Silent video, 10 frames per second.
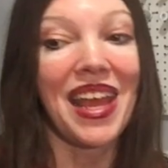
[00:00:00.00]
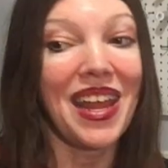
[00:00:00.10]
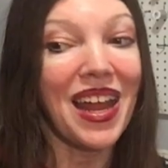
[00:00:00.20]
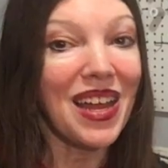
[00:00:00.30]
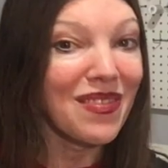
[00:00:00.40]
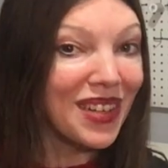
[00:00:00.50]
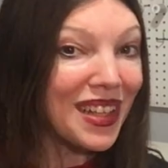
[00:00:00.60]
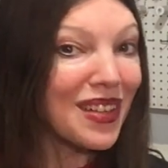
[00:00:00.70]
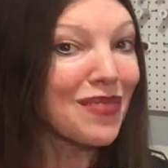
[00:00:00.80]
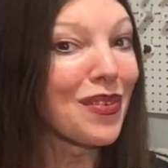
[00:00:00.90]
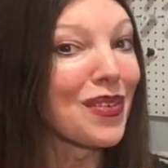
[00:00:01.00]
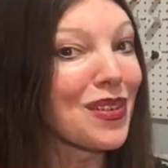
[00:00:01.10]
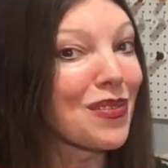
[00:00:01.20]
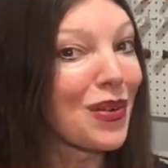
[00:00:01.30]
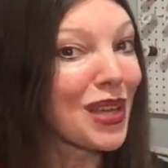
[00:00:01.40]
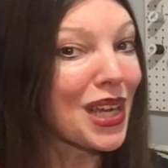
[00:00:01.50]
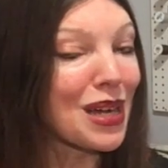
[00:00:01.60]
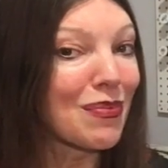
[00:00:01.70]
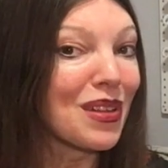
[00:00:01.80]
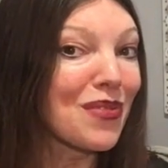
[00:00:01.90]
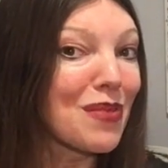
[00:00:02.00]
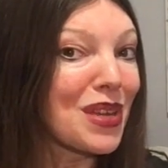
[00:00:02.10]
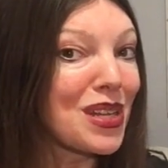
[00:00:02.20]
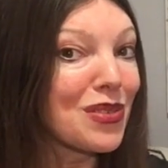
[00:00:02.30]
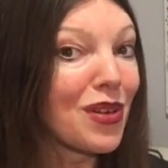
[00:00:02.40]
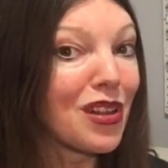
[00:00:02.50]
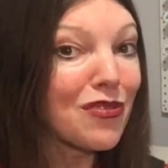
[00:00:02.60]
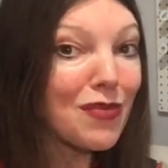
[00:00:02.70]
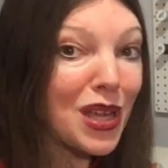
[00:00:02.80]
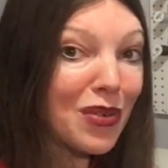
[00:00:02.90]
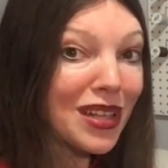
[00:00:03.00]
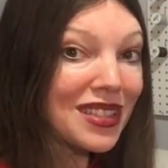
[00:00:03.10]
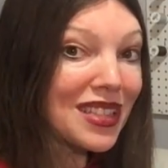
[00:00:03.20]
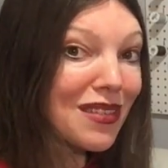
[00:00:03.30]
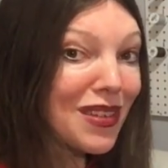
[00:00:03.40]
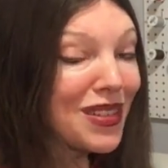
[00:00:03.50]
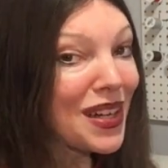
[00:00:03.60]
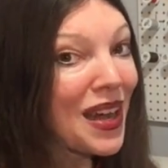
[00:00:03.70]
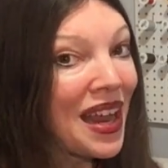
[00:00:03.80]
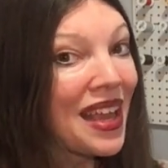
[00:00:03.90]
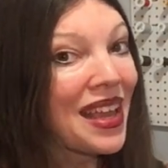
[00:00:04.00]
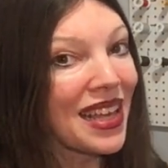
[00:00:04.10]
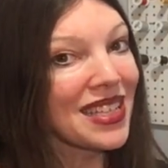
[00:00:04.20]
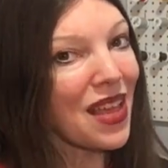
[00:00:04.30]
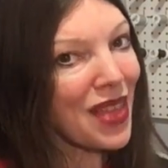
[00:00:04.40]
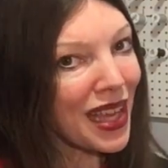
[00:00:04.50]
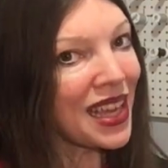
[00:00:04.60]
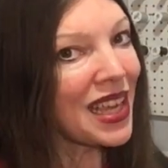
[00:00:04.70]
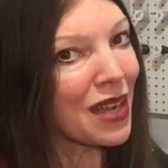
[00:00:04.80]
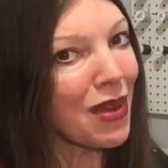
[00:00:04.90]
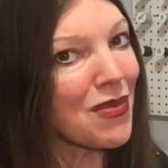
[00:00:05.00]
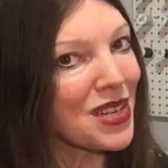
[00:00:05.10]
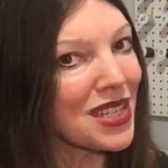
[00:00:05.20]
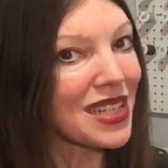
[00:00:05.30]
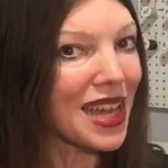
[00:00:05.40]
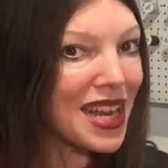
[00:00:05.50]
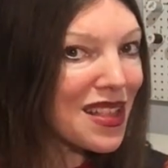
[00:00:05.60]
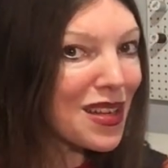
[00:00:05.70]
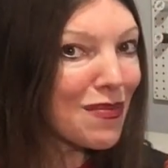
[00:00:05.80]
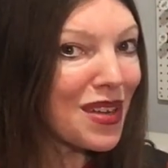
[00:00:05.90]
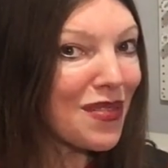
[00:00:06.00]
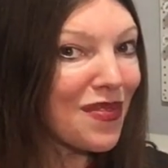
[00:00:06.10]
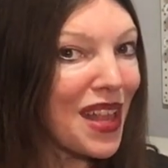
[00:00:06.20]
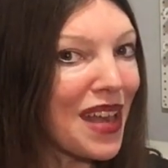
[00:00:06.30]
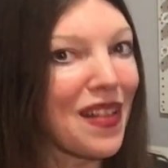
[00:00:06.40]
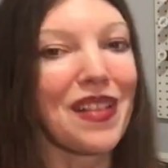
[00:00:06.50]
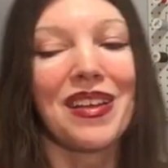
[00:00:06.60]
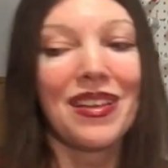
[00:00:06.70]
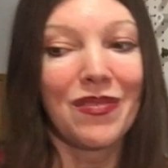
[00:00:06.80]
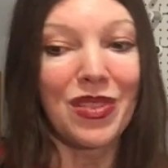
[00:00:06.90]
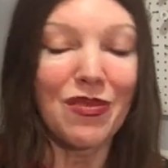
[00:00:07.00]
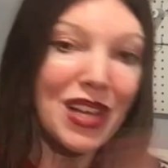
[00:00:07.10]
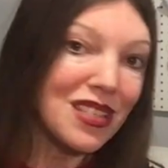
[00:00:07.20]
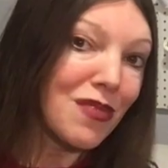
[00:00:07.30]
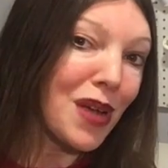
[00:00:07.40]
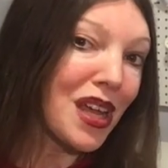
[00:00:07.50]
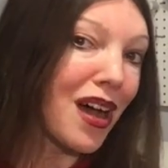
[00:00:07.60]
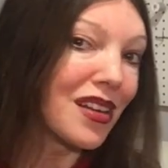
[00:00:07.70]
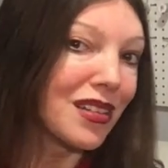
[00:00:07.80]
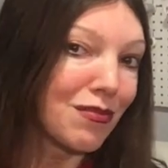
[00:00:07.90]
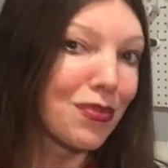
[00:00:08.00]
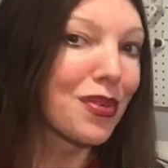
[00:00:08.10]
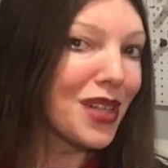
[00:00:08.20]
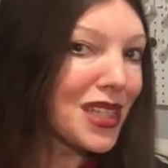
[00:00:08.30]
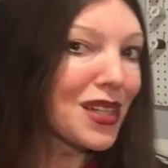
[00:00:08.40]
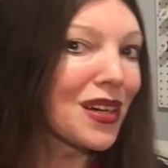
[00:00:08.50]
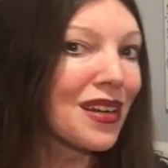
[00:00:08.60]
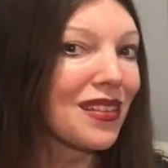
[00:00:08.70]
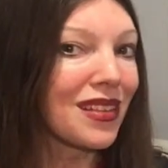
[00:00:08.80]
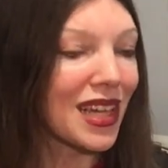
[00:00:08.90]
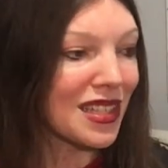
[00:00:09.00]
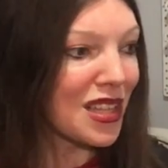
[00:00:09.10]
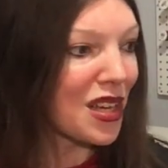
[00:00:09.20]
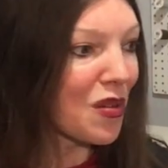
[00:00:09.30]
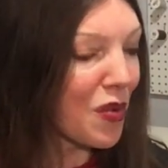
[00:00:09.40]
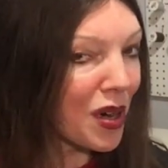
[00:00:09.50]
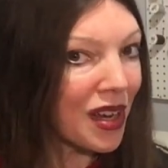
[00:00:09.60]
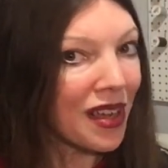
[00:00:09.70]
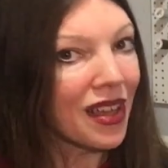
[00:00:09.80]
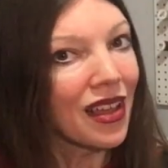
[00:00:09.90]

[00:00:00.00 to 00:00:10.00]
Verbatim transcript: And I really look forward to throwing a couple of them into all of my quilts in the future because I think I can get away with just a tiny little bit of flannel with the rest of my cotton. Pretty sure that that's going to work.